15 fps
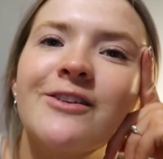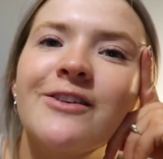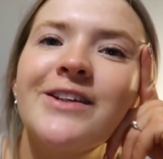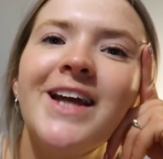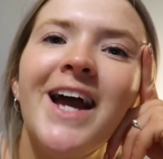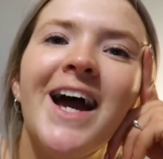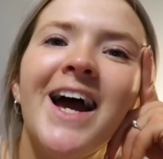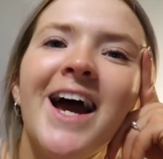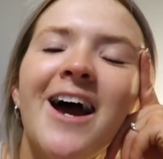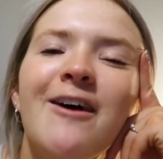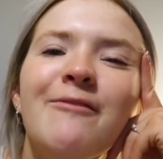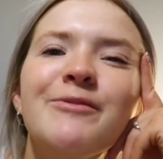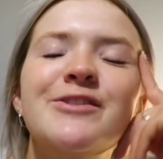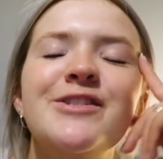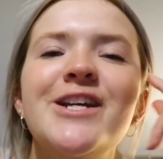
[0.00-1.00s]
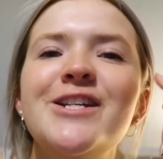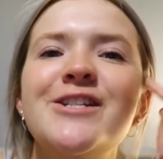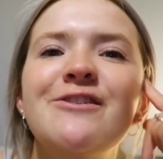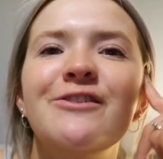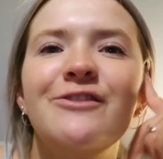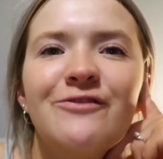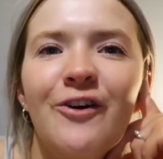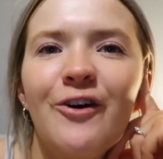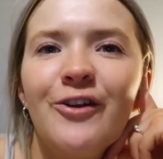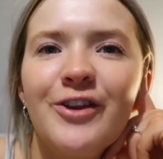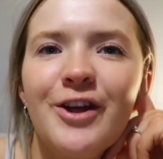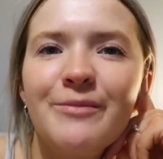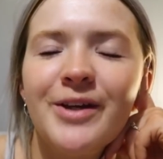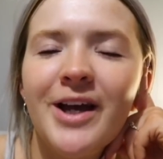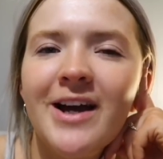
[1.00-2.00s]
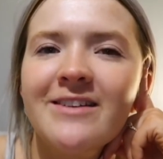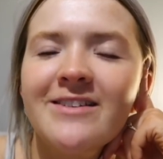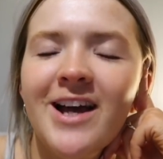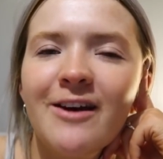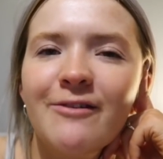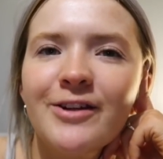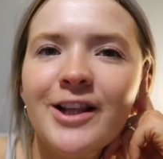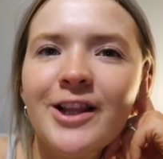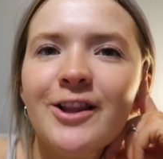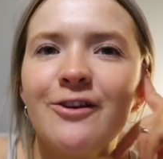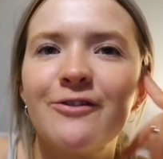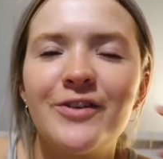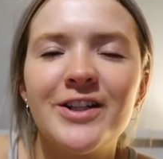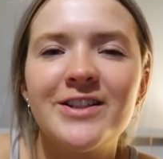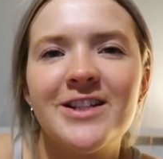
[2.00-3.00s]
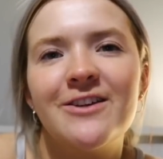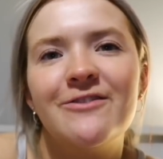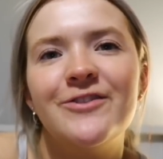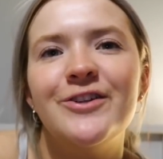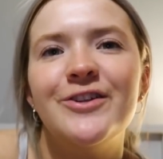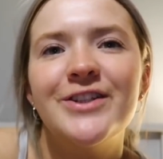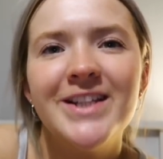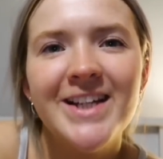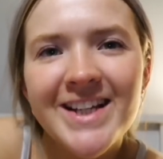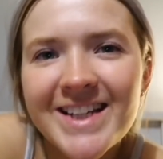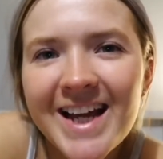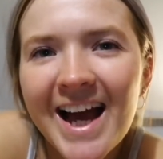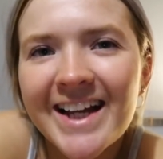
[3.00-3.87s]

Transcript: So yeah, stay tuned for all them, guys. I would love it if you did.